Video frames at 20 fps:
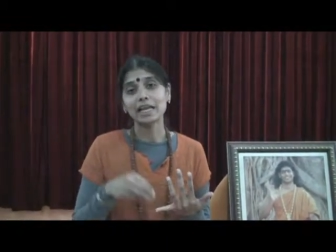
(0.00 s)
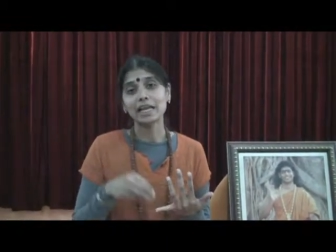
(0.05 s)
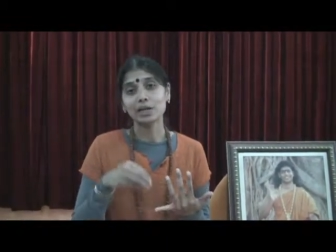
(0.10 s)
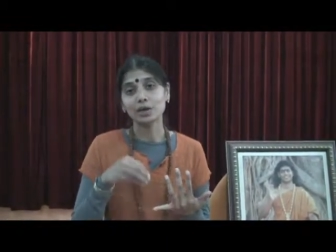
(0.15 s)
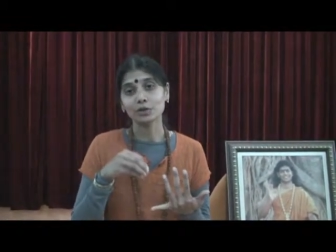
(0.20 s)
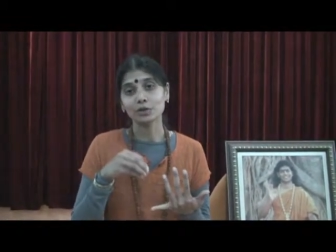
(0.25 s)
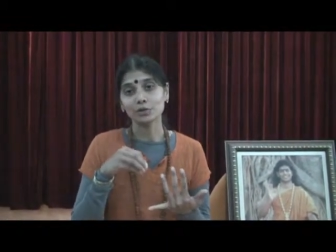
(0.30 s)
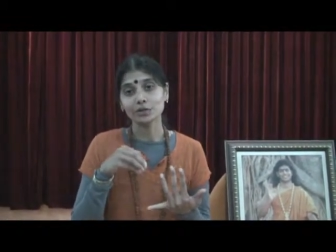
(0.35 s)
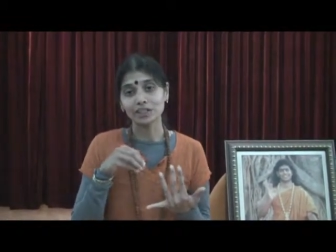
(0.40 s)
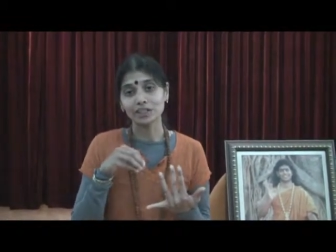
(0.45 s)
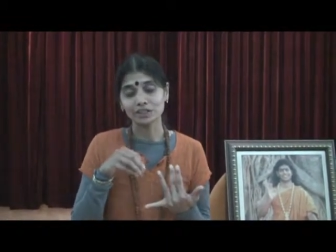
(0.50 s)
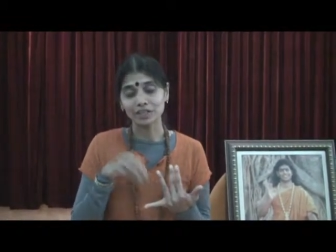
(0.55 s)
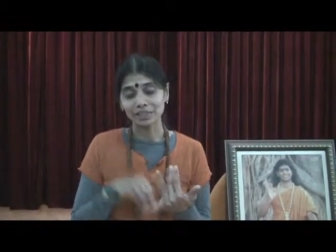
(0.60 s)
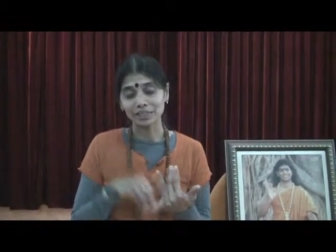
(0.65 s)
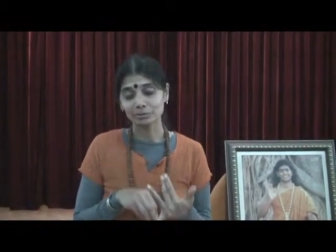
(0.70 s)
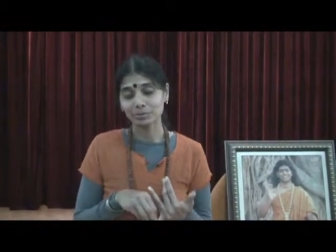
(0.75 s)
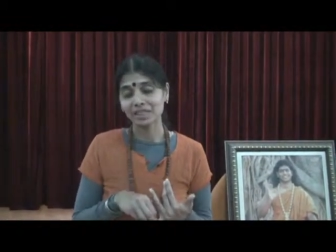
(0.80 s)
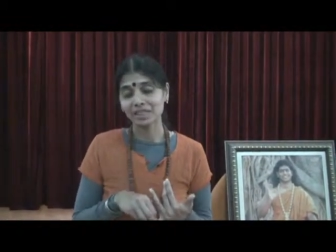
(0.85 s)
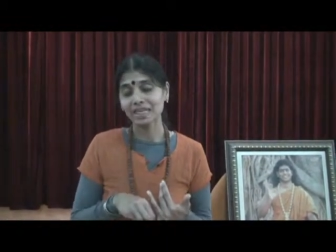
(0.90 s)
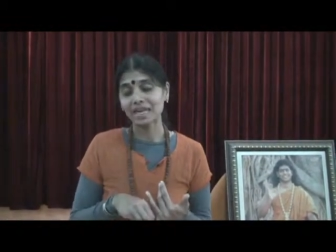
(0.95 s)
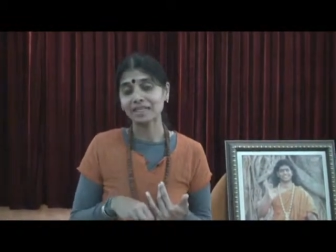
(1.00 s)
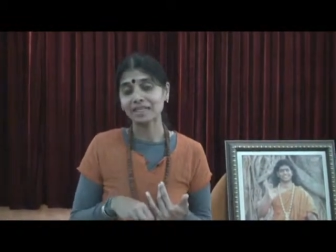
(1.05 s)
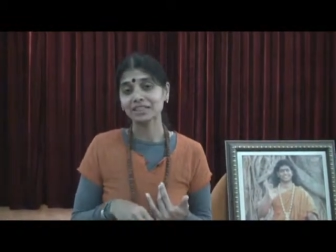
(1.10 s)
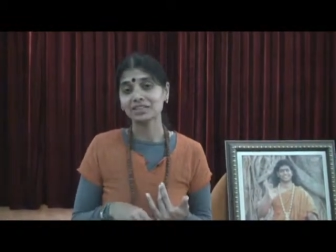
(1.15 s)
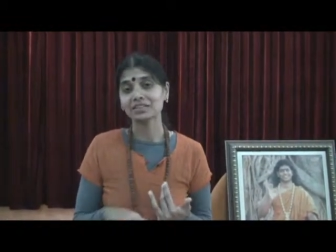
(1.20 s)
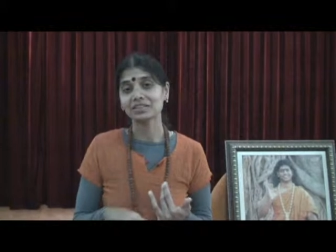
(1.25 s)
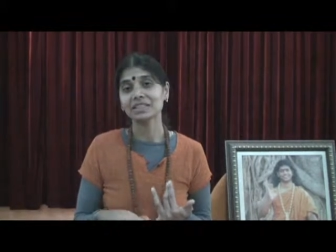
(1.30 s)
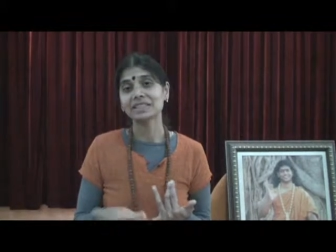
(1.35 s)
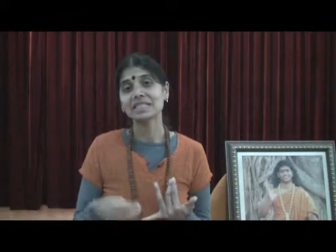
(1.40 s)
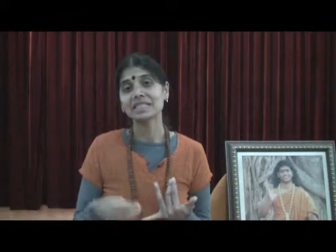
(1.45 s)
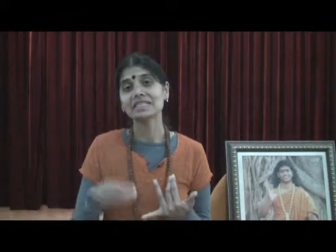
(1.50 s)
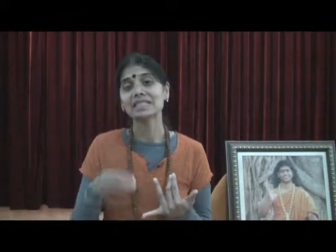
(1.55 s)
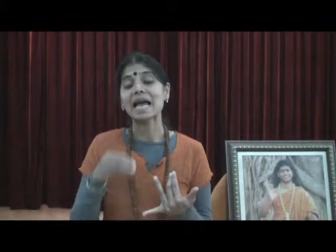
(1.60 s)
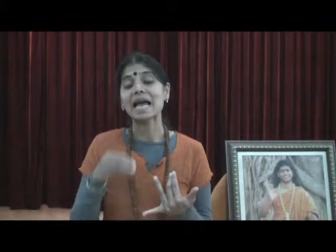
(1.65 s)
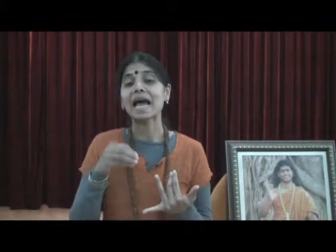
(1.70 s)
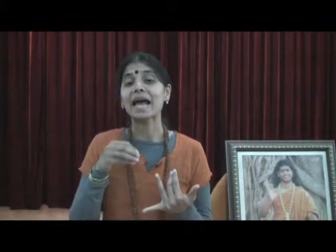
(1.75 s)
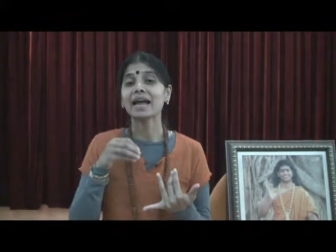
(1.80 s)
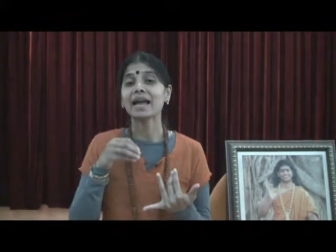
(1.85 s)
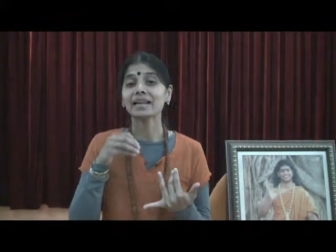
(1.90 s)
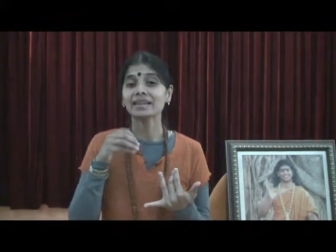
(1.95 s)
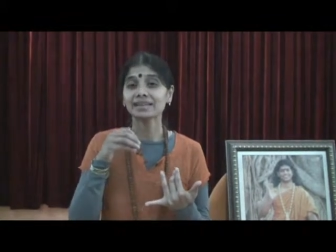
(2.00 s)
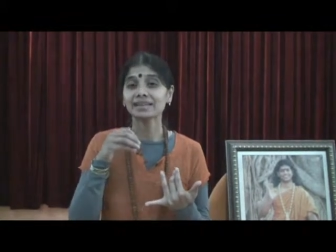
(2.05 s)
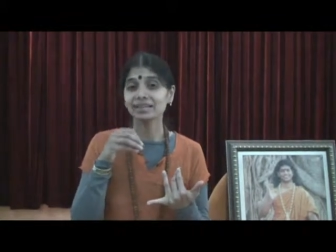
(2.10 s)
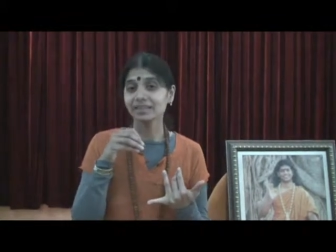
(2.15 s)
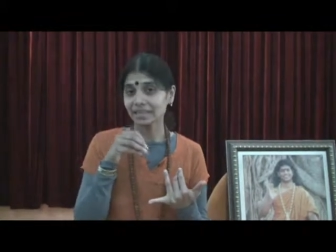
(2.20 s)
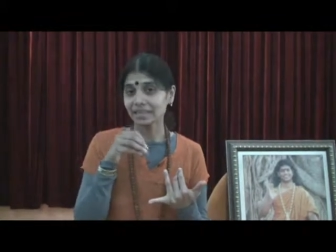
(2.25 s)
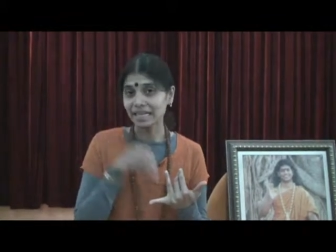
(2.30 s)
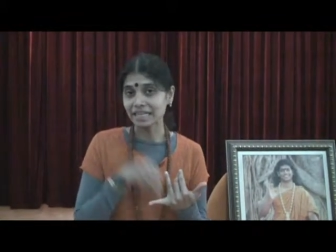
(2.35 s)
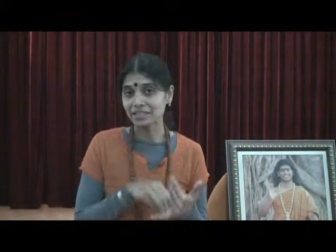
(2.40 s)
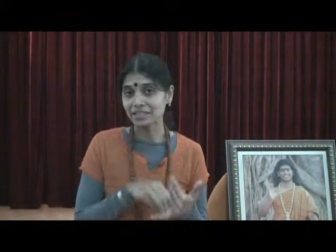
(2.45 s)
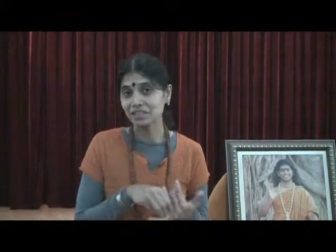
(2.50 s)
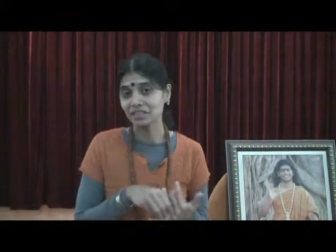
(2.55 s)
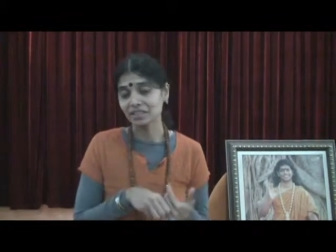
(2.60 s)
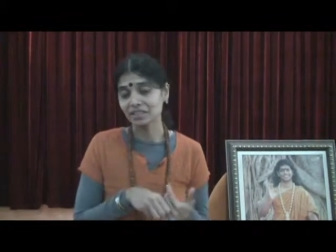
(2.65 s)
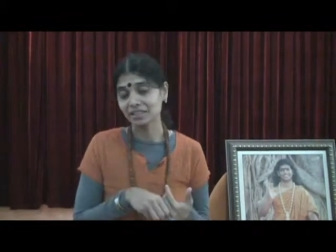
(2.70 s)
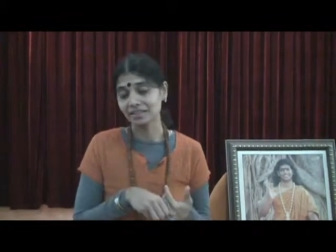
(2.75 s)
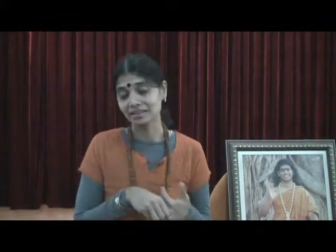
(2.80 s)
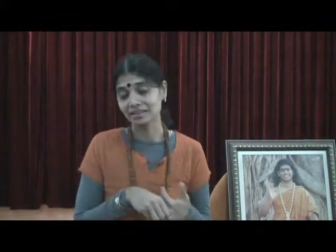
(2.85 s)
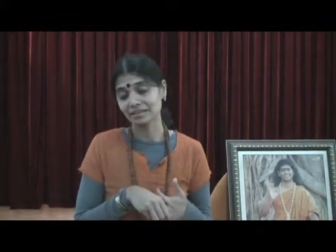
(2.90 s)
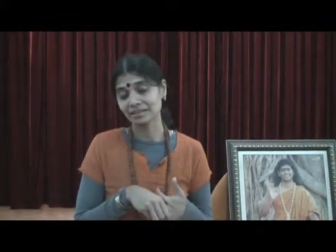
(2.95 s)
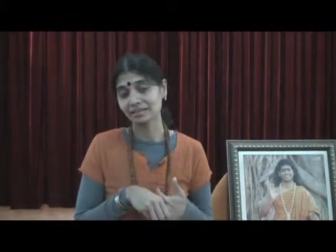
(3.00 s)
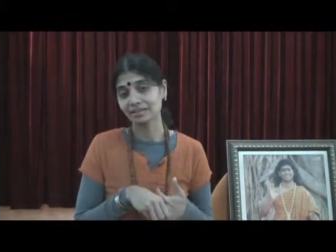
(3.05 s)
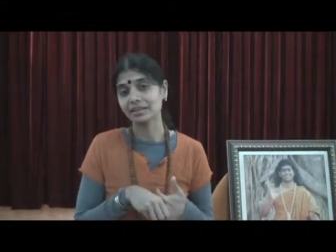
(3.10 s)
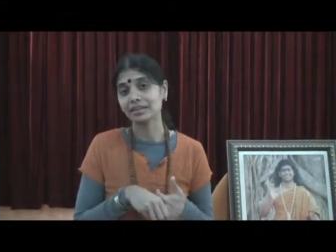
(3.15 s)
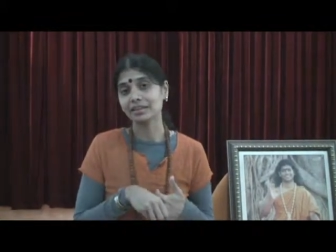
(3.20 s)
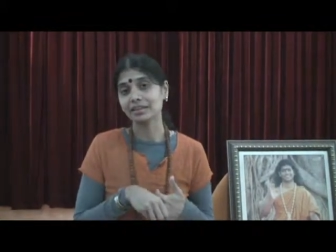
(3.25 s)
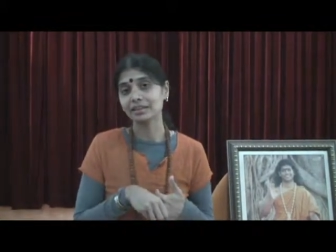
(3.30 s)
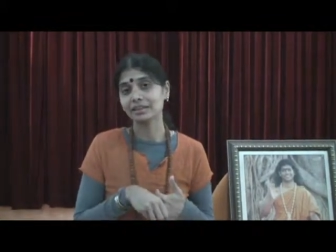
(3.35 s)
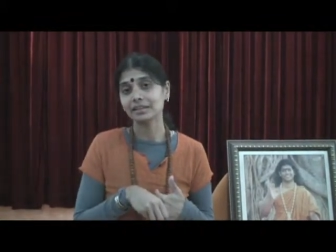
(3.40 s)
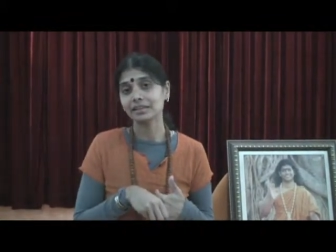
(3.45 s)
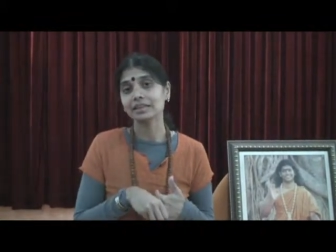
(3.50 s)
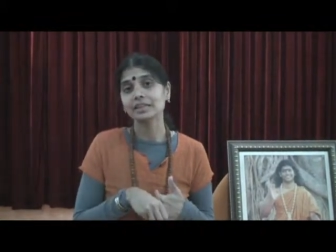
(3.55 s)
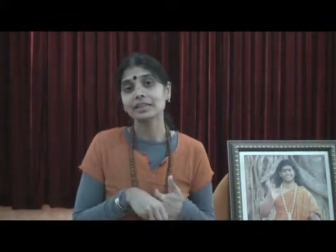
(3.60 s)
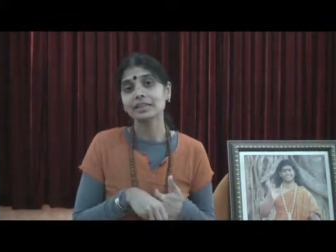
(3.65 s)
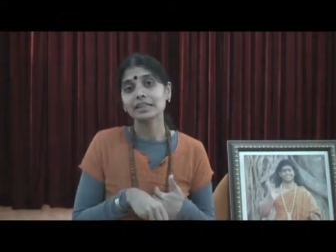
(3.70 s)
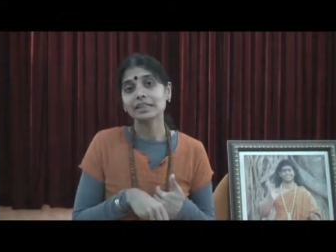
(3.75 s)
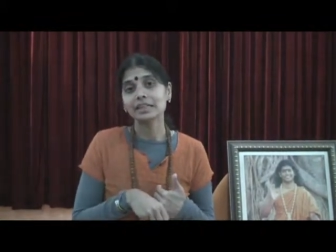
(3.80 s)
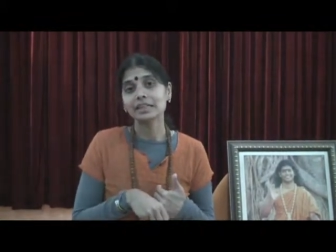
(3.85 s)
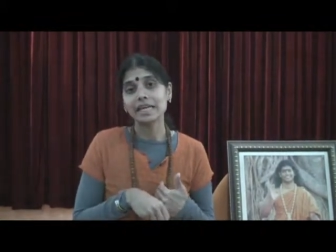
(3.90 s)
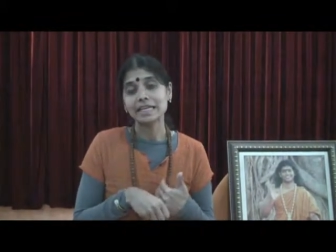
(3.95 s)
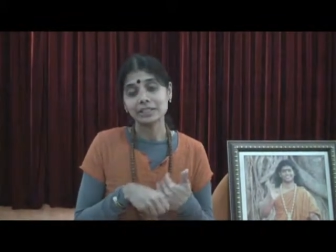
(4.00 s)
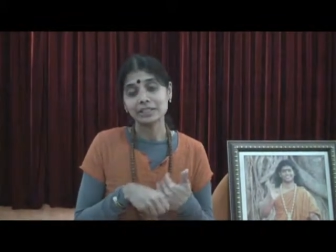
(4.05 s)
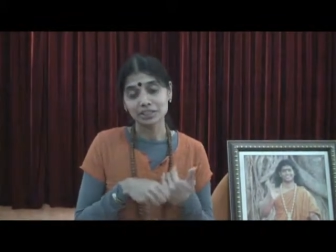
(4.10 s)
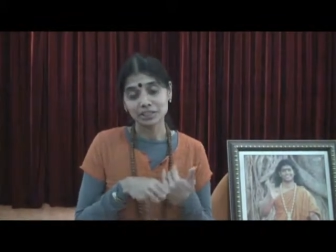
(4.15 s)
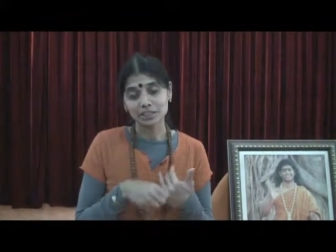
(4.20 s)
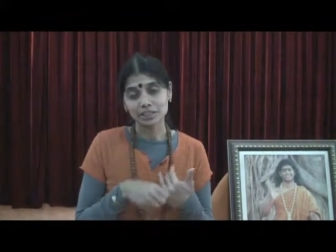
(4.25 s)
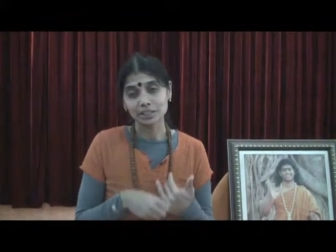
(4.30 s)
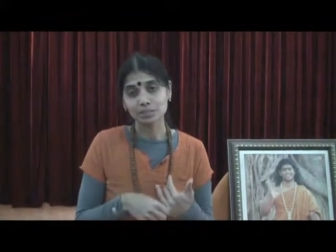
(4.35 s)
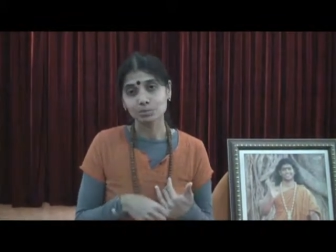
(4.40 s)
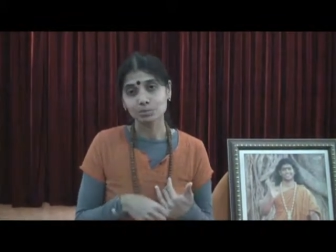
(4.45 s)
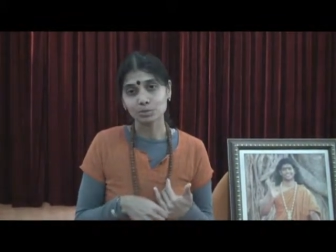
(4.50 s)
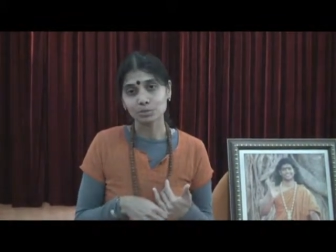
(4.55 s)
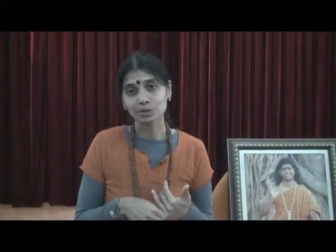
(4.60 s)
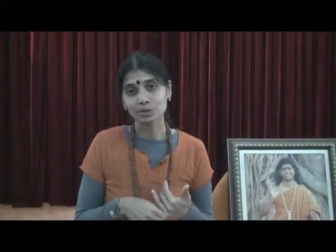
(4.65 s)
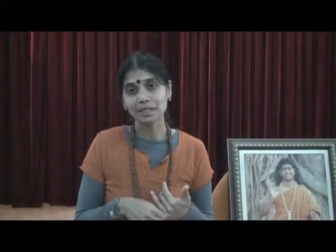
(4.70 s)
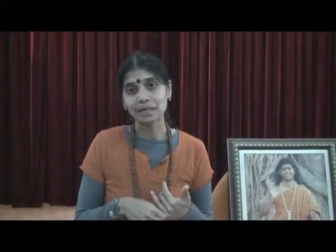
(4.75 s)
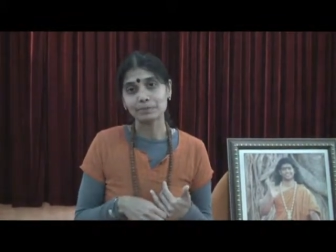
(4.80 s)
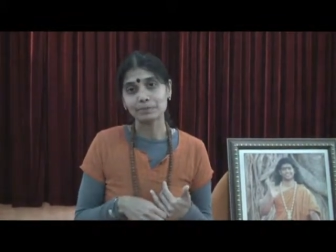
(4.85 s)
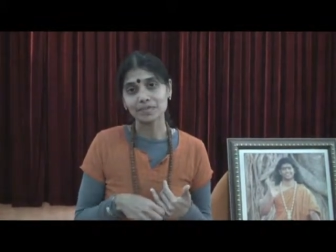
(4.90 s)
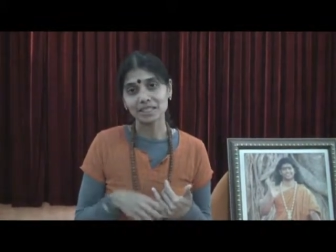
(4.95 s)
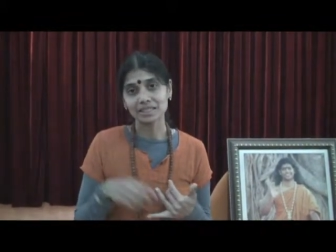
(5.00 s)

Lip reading: along with the right brain activities and eN-Genius program,